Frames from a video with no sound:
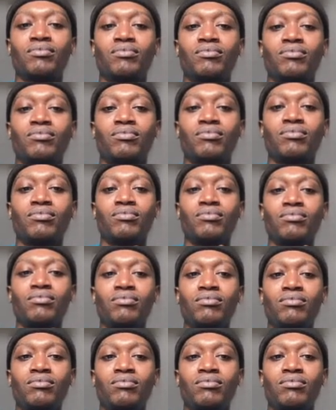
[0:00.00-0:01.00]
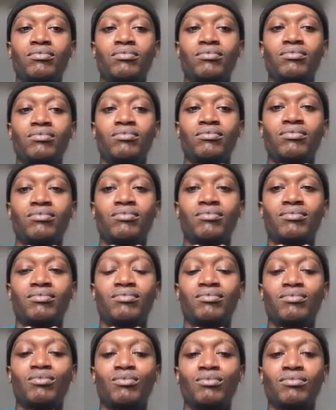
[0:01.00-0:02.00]

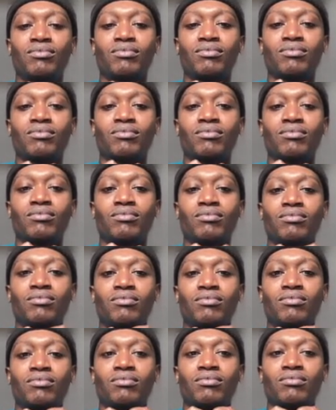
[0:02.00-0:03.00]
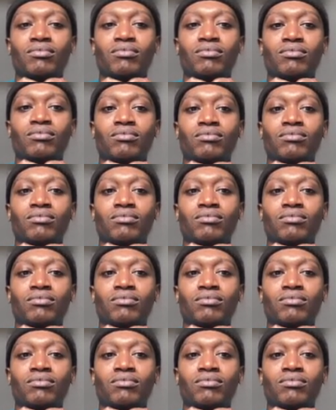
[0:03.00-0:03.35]
This person isn't speaking.